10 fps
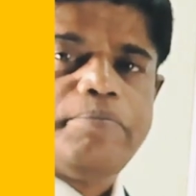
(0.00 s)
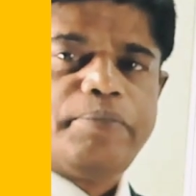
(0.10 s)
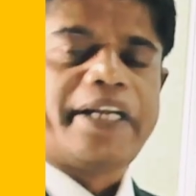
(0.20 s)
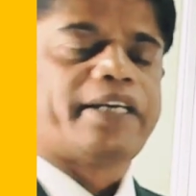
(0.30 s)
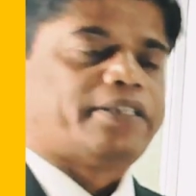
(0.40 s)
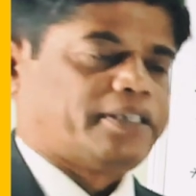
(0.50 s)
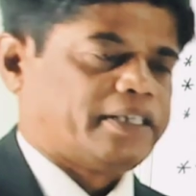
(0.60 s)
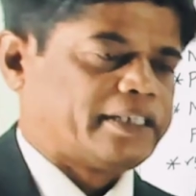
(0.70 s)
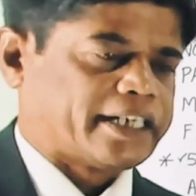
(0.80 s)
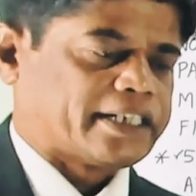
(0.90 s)
BTech
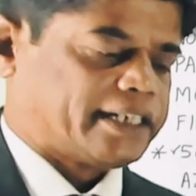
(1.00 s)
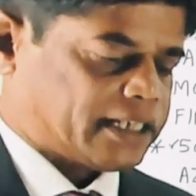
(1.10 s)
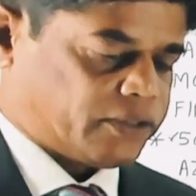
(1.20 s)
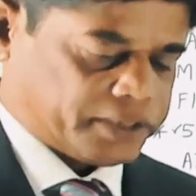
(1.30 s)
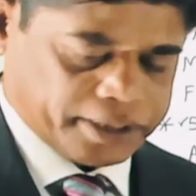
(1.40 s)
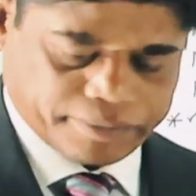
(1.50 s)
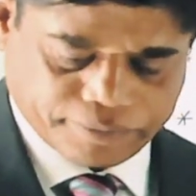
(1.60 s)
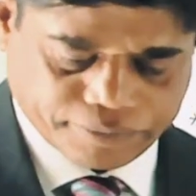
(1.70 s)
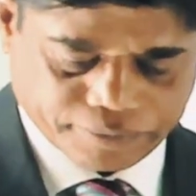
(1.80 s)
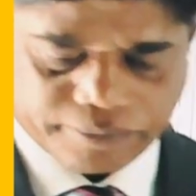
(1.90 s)
in textile technology
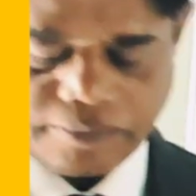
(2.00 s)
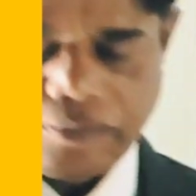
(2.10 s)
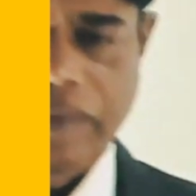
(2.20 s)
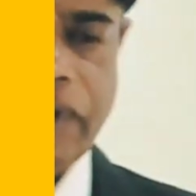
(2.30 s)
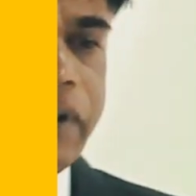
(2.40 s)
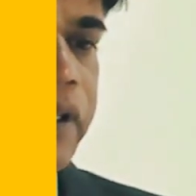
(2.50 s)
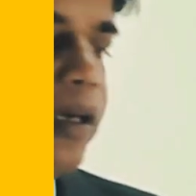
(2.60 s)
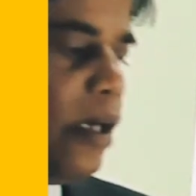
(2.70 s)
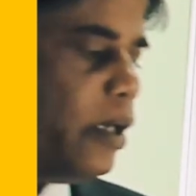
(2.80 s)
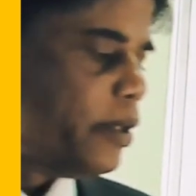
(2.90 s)

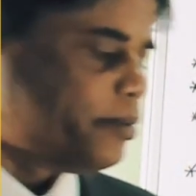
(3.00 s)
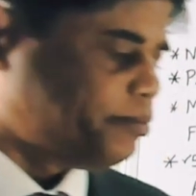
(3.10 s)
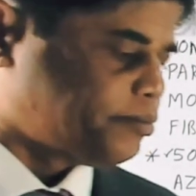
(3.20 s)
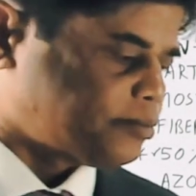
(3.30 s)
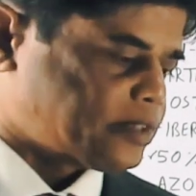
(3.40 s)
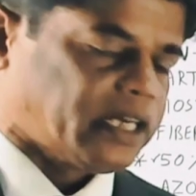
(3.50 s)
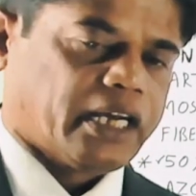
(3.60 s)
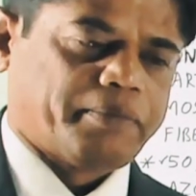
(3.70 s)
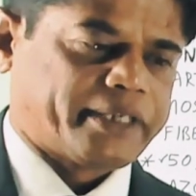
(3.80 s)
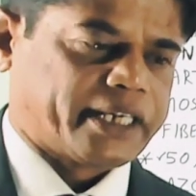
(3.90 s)
or
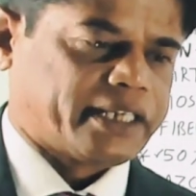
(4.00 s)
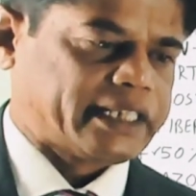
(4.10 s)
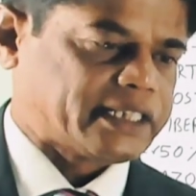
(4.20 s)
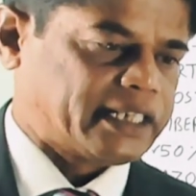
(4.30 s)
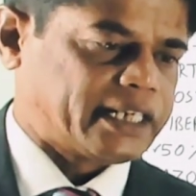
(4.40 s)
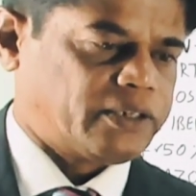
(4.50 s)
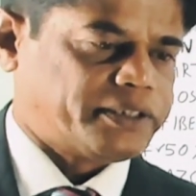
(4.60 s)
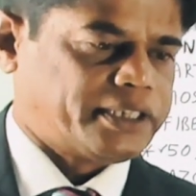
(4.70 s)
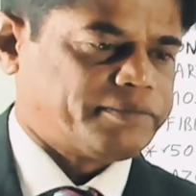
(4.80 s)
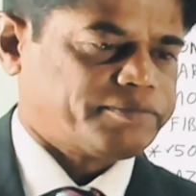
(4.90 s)
MTech in textile
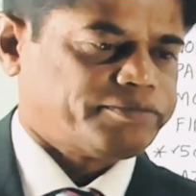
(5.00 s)
technology,